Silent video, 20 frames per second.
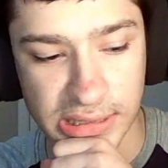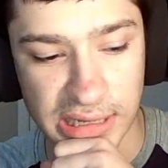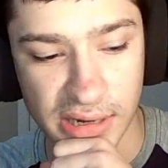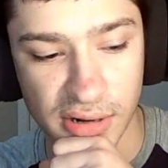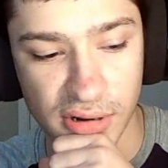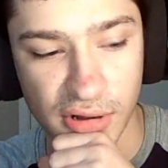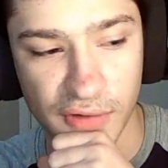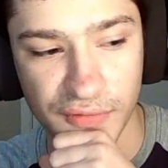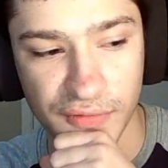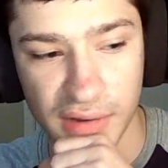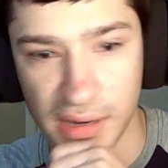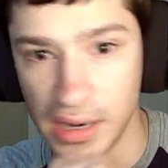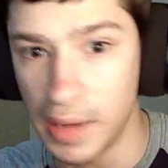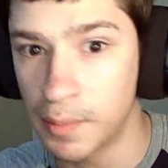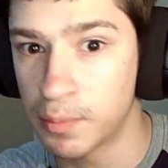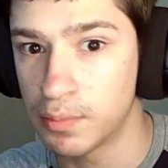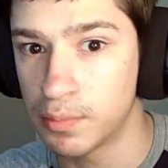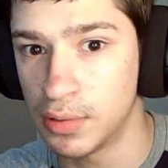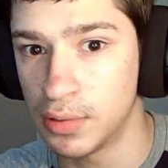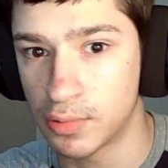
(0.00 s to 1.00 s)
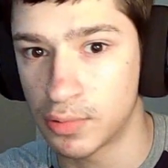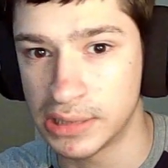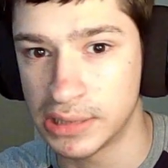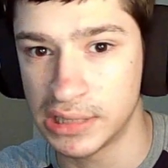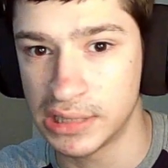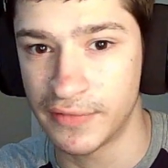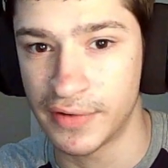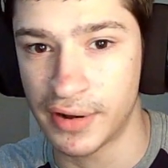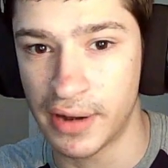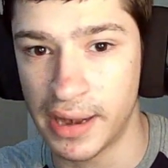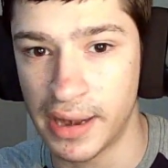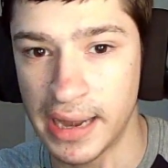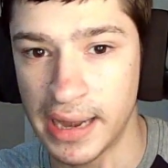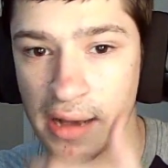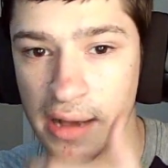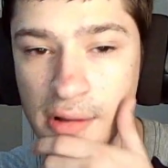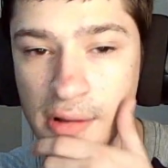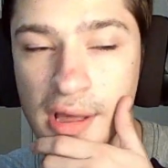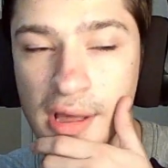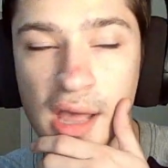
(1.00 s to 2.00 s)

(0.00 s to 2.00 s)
I don't know if they're up requesting it for right now.